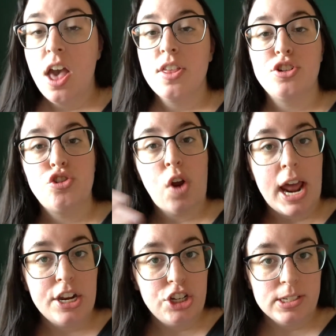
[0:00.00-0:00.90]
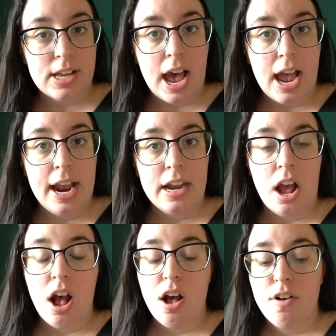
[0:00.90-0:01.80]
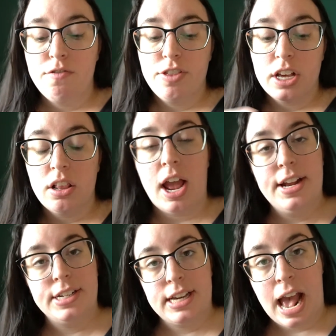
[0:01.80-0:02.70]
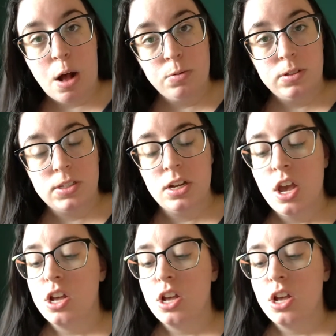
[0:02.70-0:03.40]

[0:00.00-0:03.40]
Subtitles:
the strategy side of the client accounts.